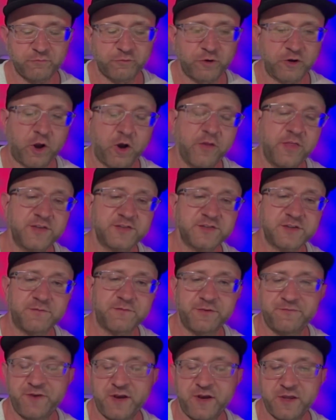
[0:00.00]
regardless
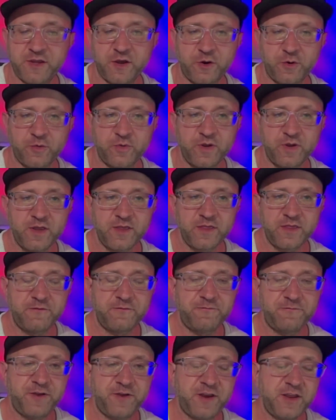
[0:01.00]
of the
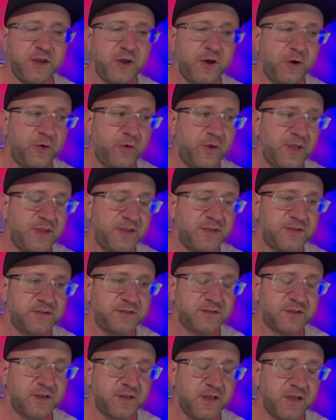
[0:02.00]
video
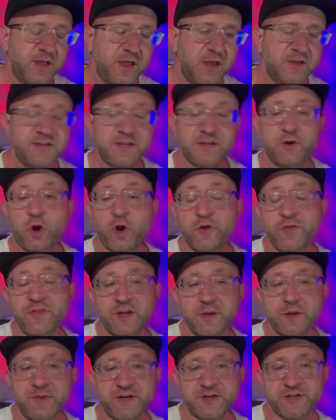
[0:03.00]
is to earn
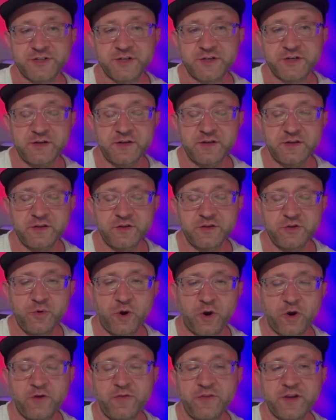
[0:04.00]
the commission.
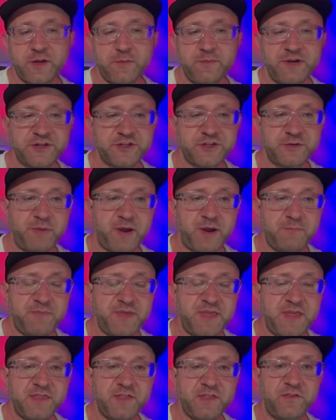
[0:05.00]
You earn the commission by
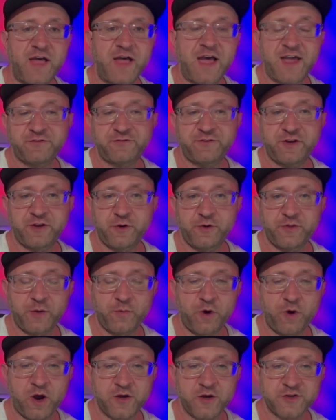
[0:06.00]
being the last video
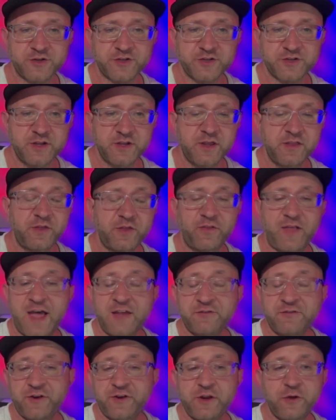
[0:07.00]
they watched. The
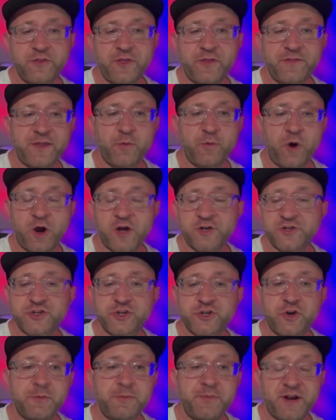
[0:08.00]
last video that they
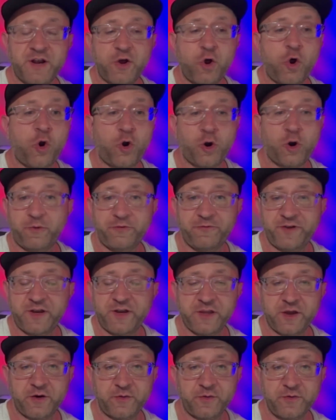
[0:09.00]
watched could have been a horrible
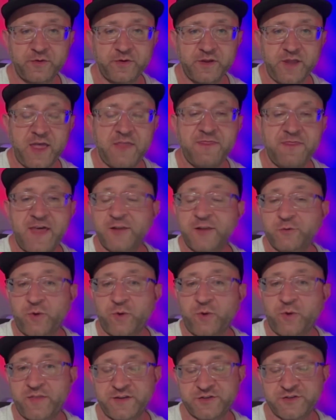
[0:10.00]
video, and that's
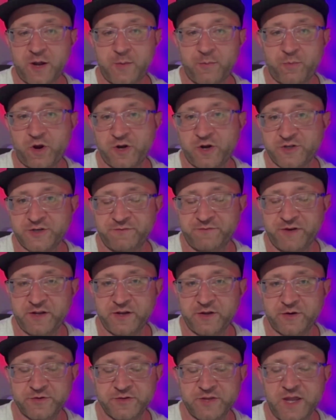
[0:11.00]
why they stopped watching
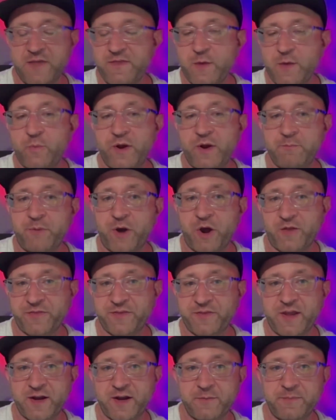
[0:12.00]
videos and then went and
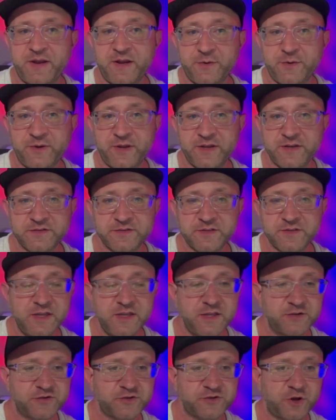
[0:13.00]
bought the item anyways.
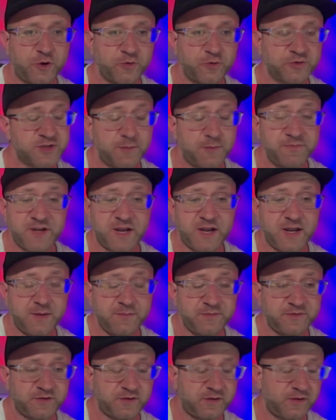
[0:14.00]
So
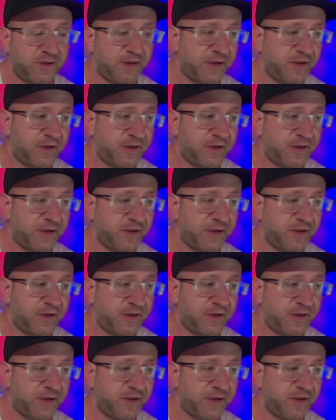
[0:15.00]
sometimes